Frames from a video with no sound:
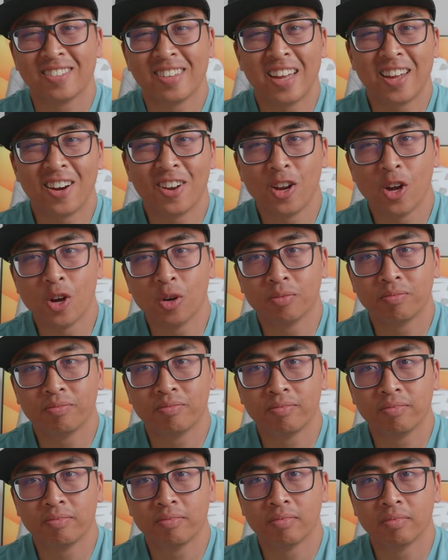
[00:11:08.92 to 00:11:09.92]
I don't know.
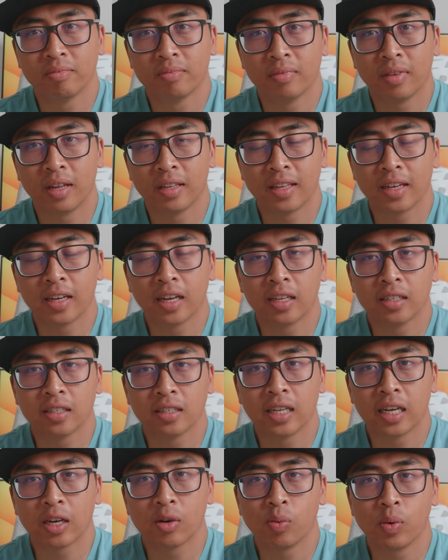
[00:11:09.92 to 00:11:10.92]
I think I'll
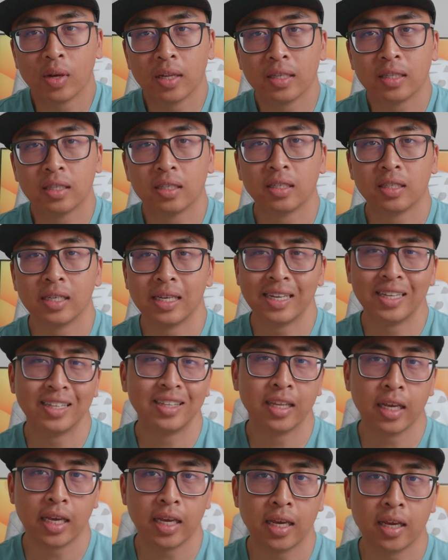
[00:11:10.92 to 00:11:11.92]
stick with
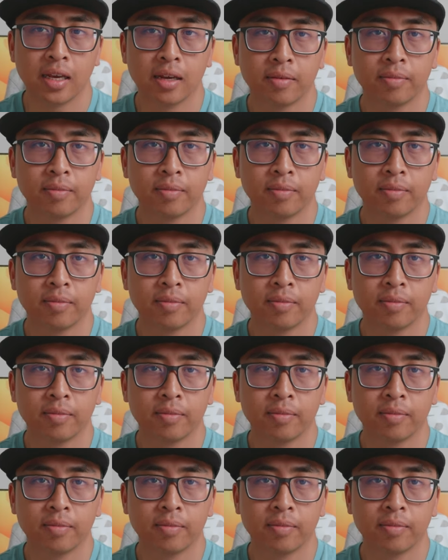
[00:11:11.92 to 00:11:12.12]
CineD.